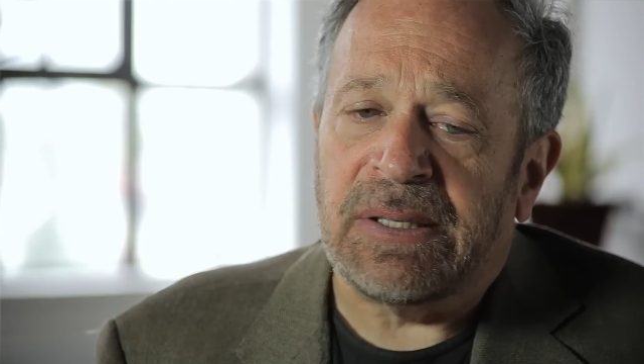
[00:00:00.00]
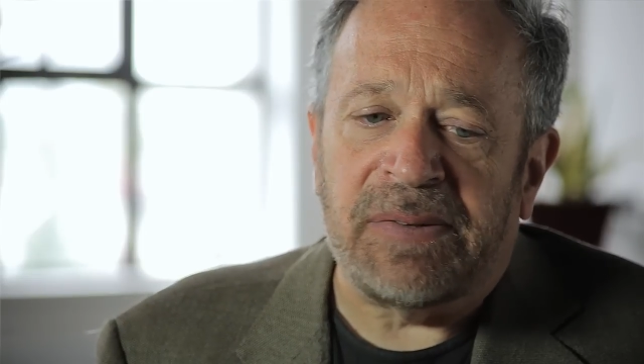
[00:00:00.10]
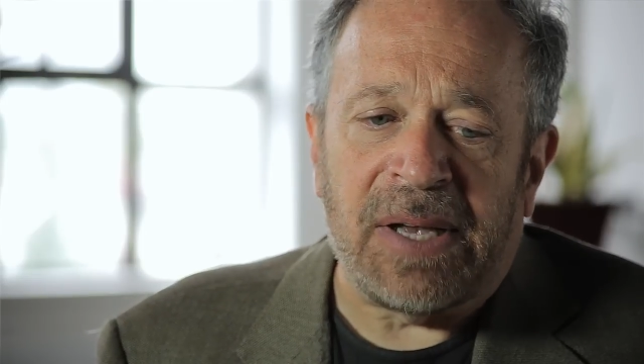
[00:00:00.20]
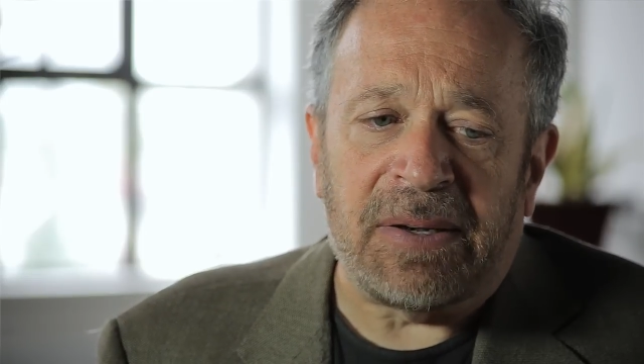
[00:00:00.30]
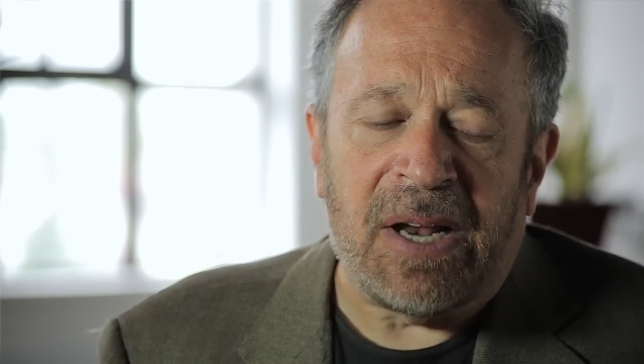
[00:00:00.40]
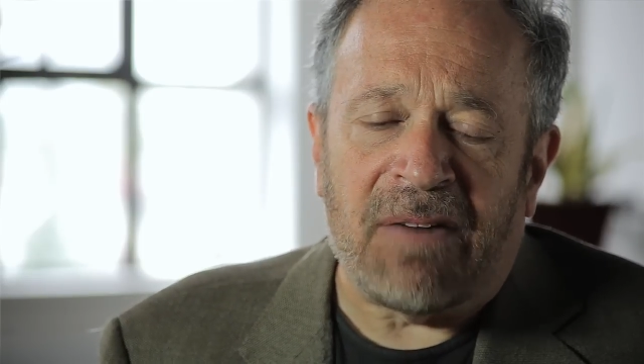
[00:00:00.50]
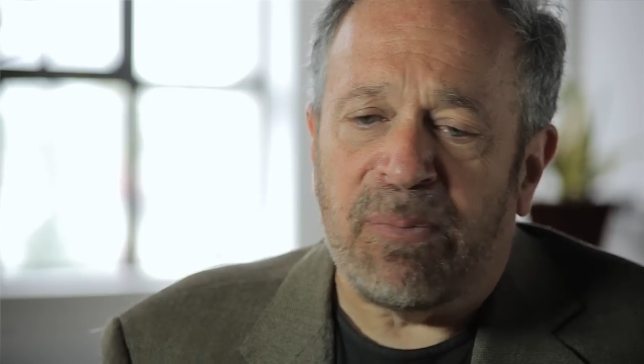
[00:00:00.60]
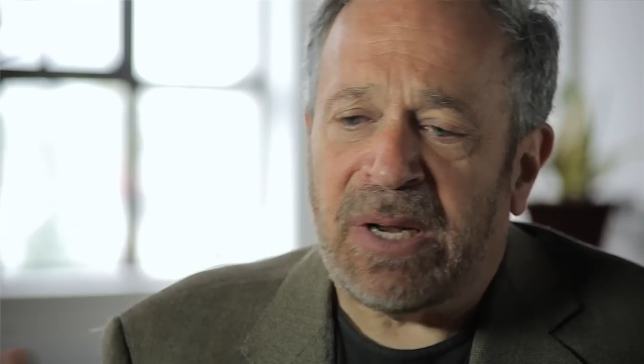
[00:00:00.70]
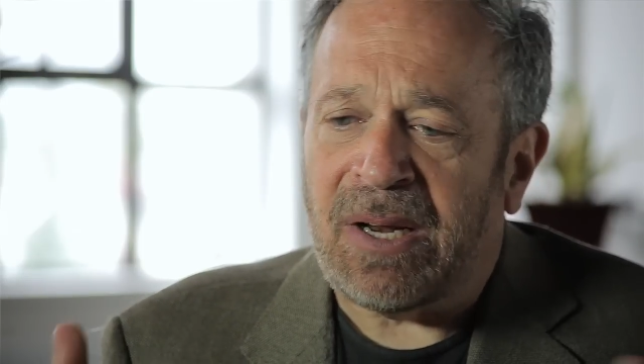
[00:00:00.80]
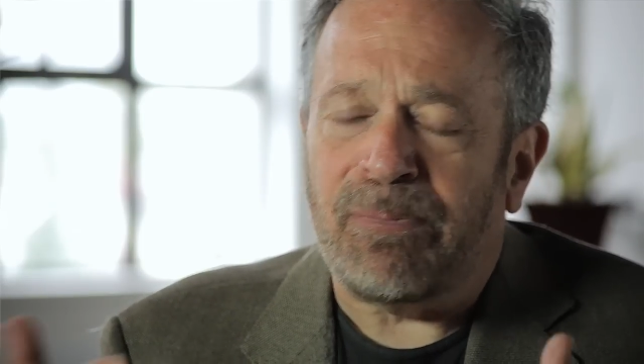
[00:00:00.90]
that
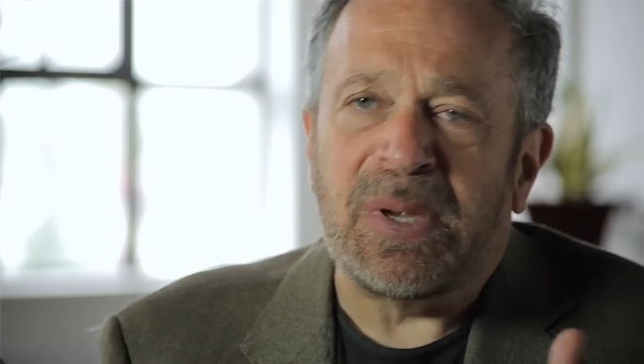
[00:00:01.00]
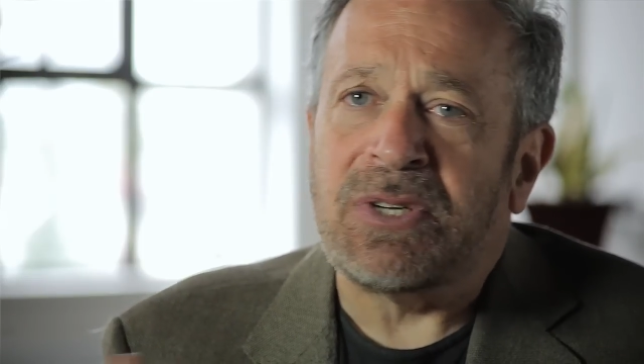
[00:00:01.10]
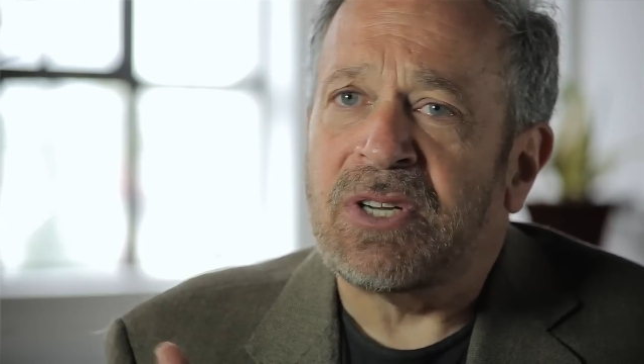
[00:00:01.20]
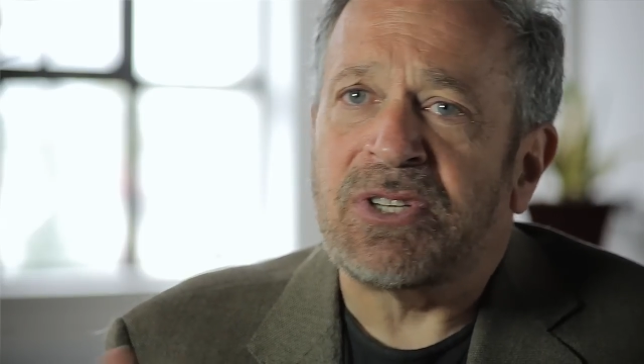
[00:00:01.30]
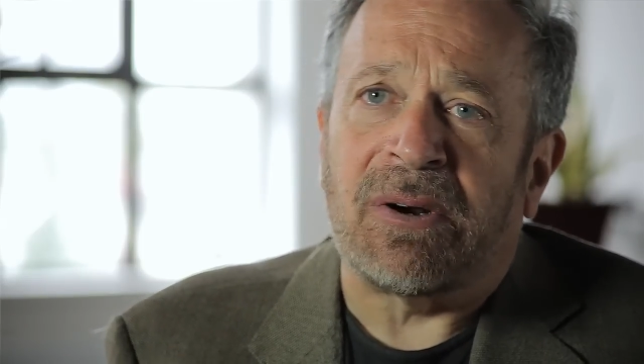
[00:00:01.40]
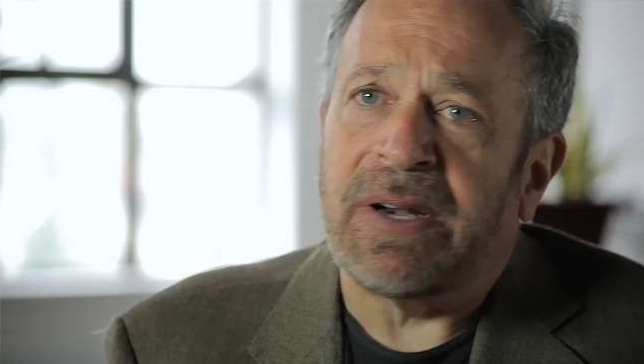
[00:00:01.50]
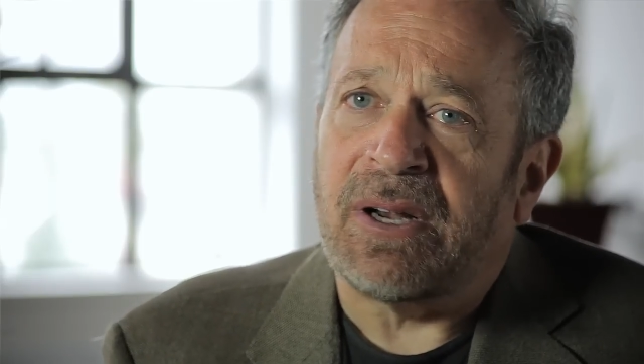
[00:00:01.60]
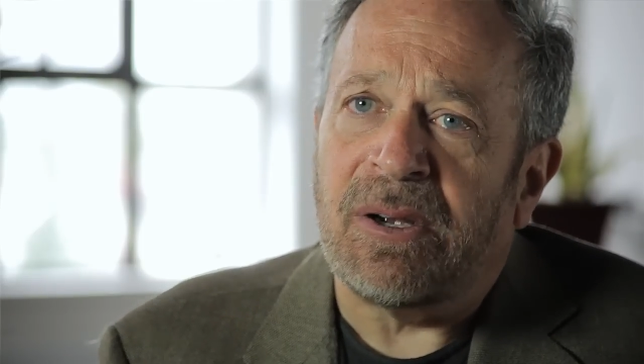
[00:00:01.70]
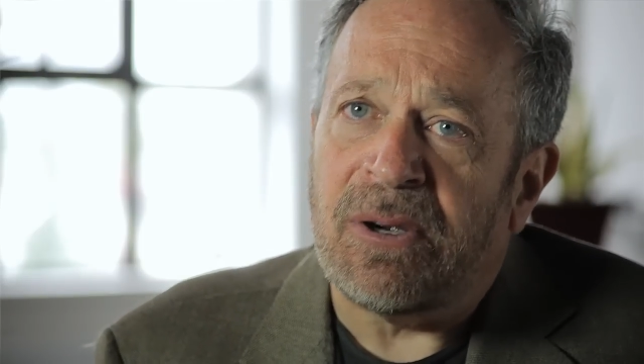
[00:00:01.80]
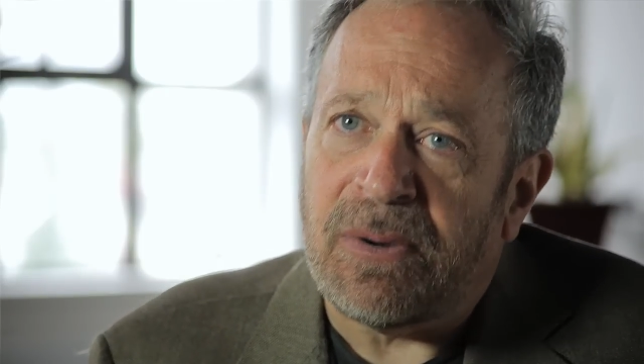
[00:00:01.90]
government and business are in
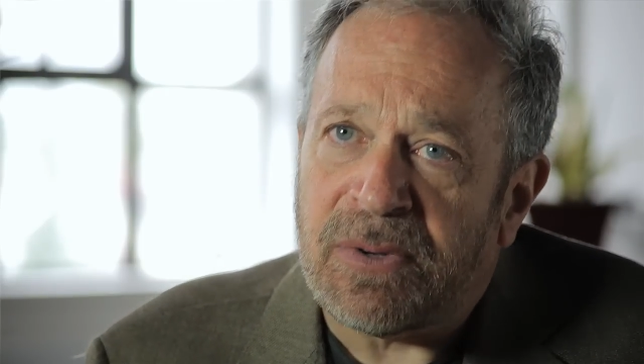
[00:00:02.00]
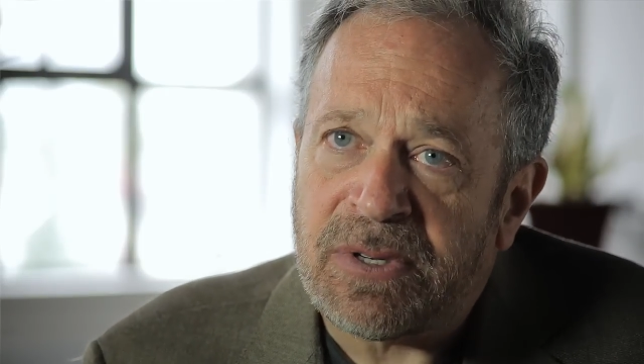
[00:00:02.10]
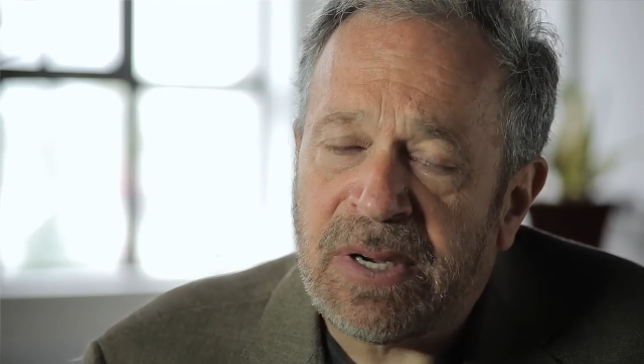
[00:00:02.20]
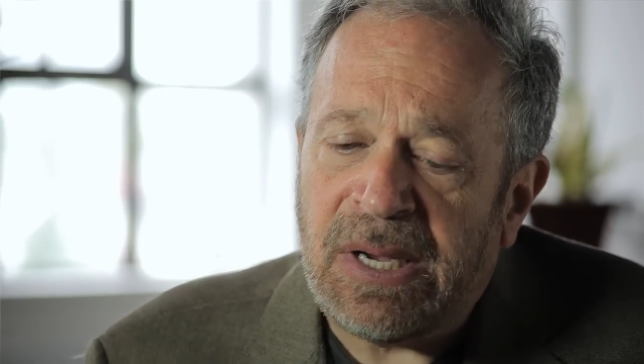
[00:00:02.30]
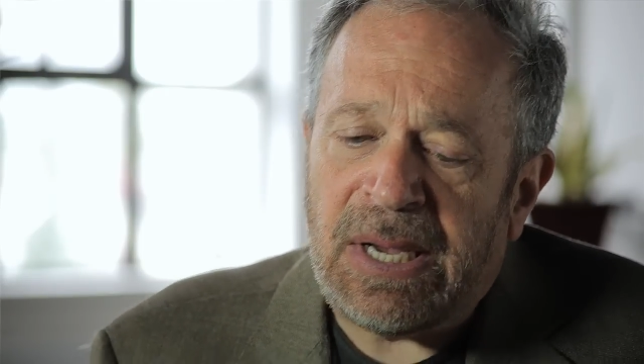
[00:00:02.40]
cahoots,